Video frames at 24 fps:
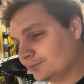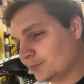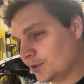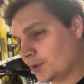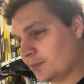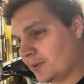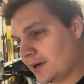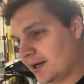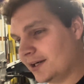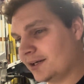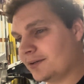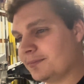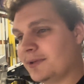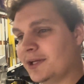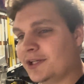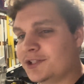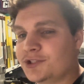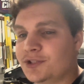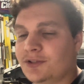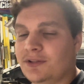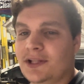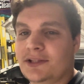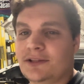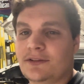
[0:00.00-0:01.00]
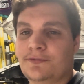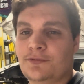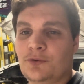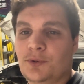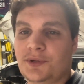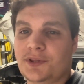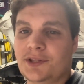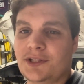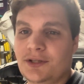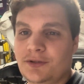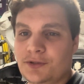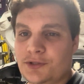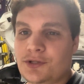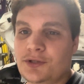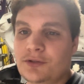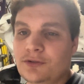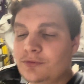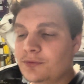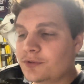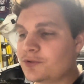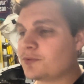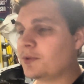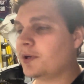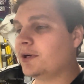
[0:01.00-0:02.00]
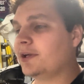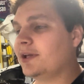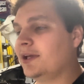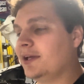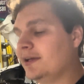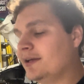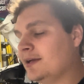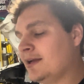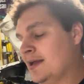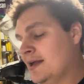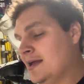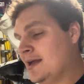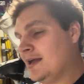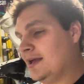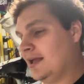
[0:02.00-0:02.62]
We wanted to make sure that the 4th gear tune was working.